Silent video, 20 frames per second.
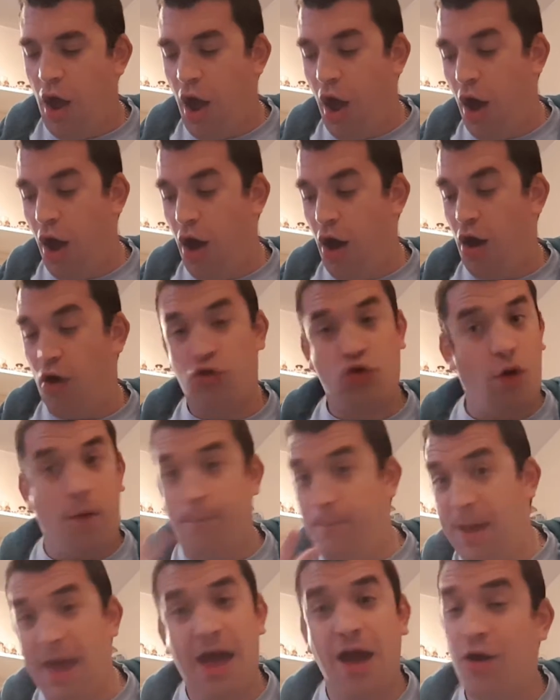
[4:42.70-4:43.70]

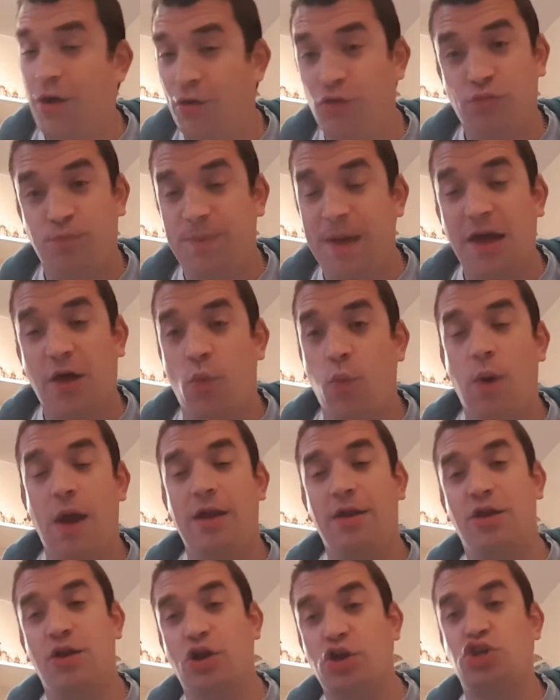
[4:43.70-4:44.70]
So a big
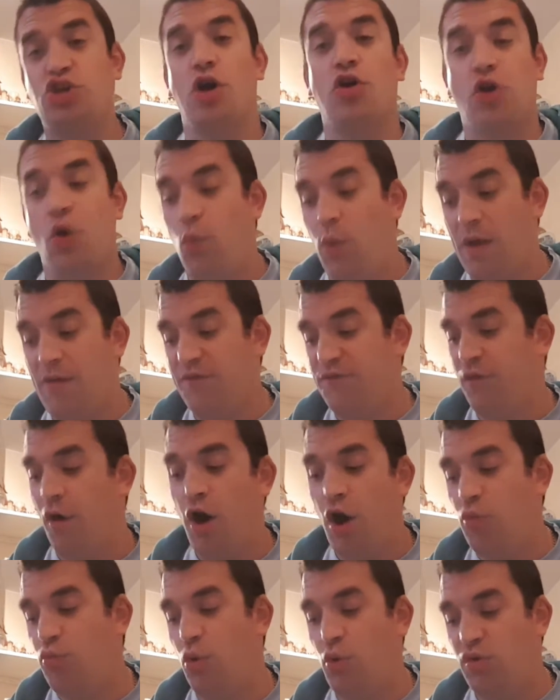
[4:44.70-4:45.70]
win and a shocker win
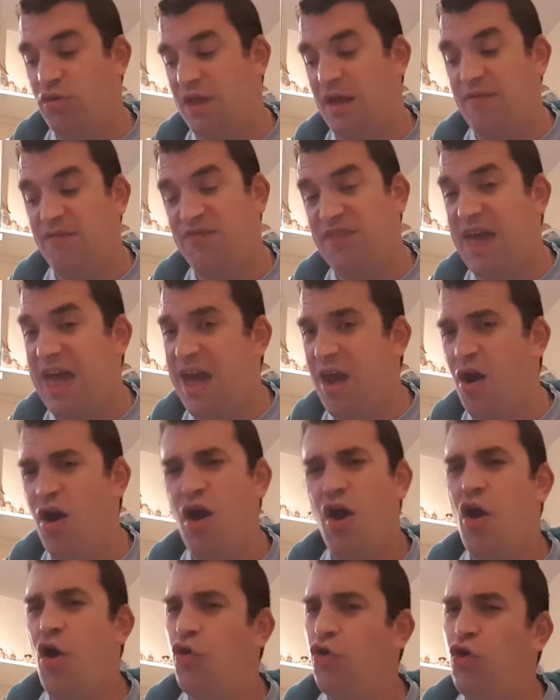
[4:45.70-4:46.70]
for Rusev
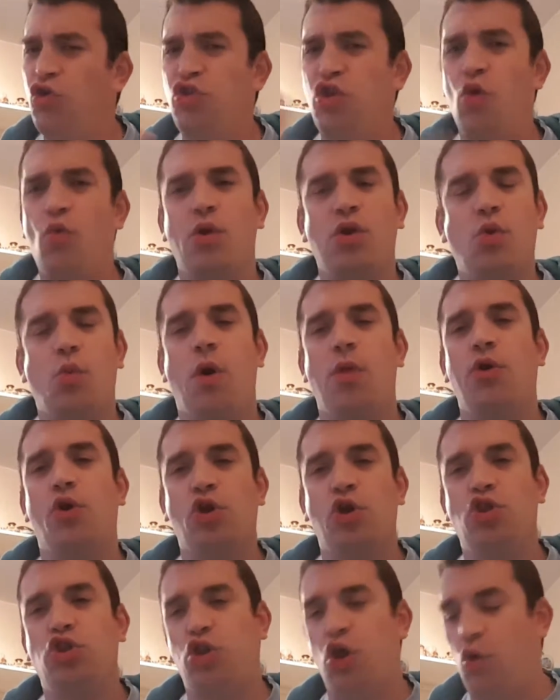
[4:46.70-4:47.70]
there. So I do wonder what they're
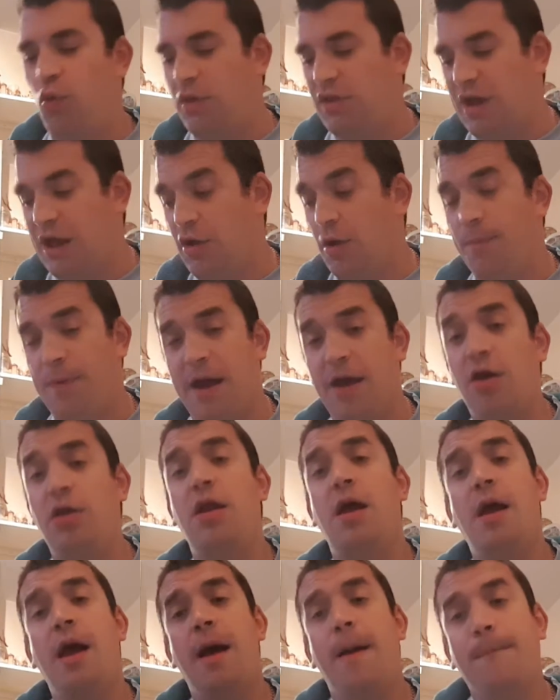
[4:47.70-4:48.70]
going to do with Daniel
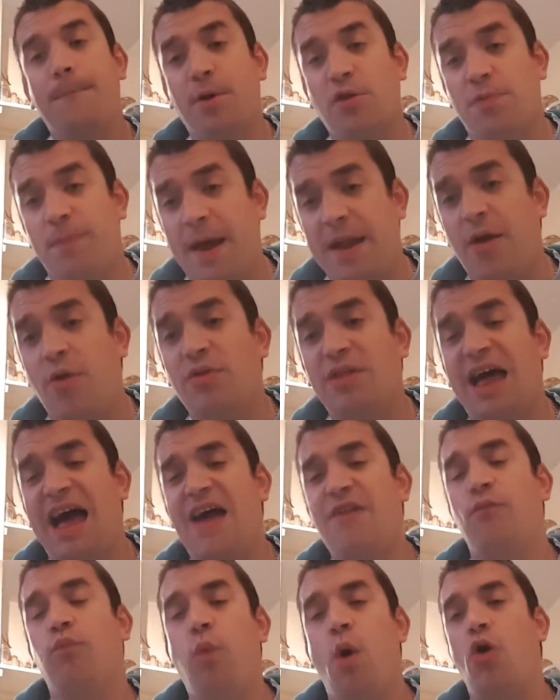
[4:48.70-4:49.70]
Bryan. But SmackDown
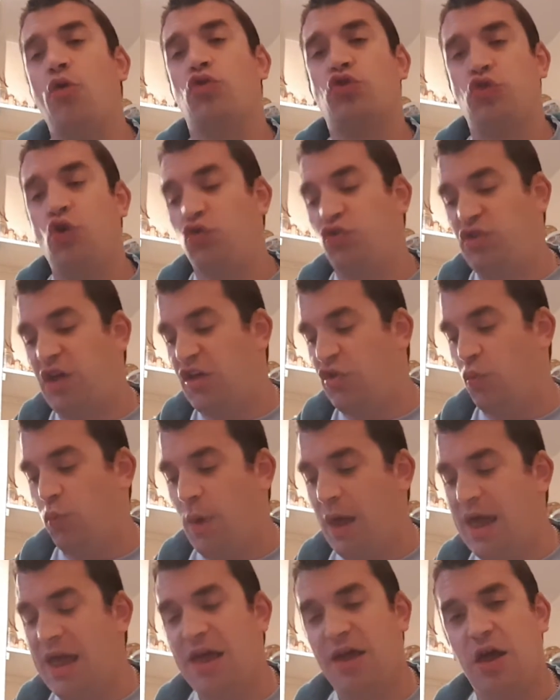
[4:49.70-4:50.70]
Live was good this
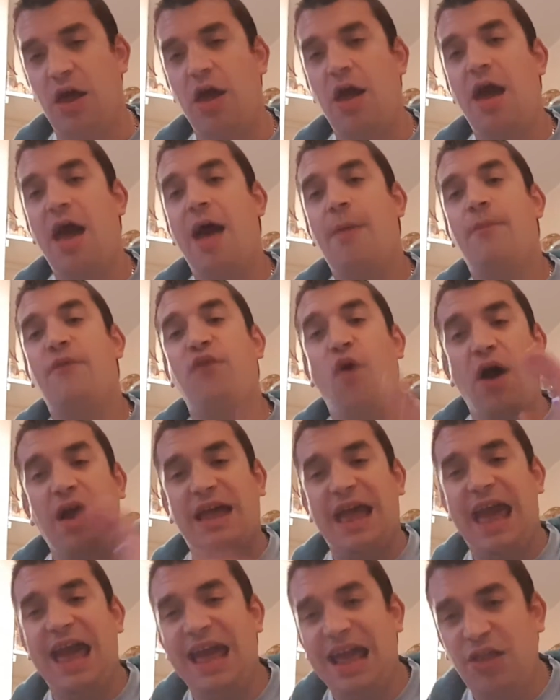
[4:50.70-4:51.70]
week. Before I
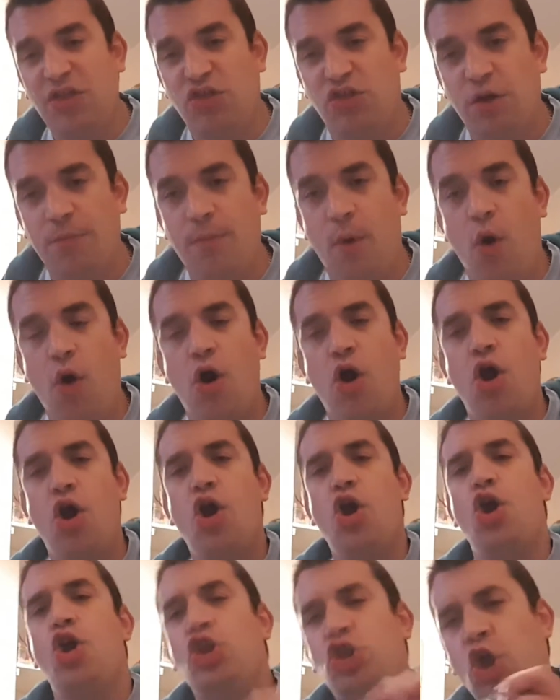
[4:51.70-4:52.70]
get into
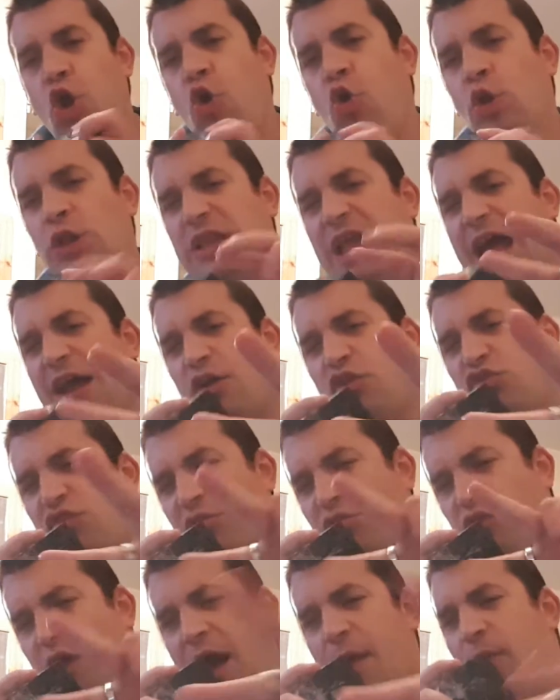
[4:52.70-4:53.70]
more, do like and
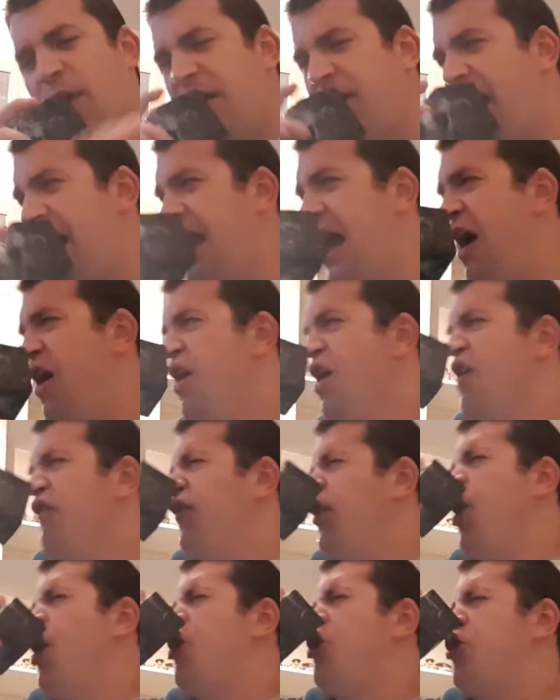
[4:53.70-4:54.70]
subscribe right now
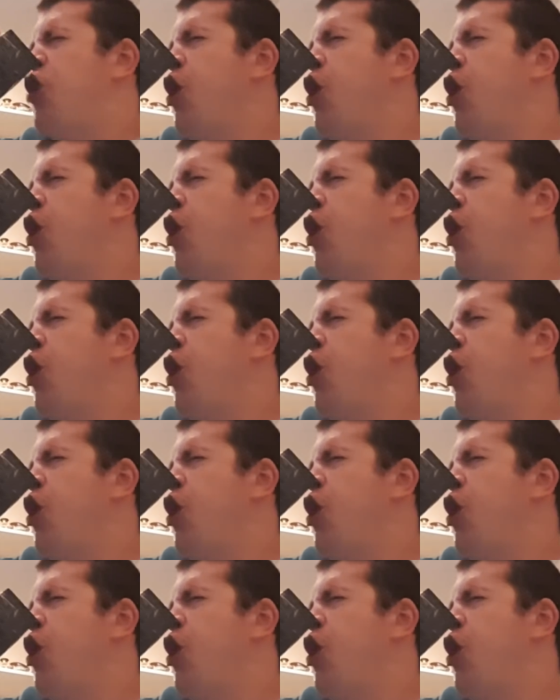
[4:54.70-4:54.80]
for your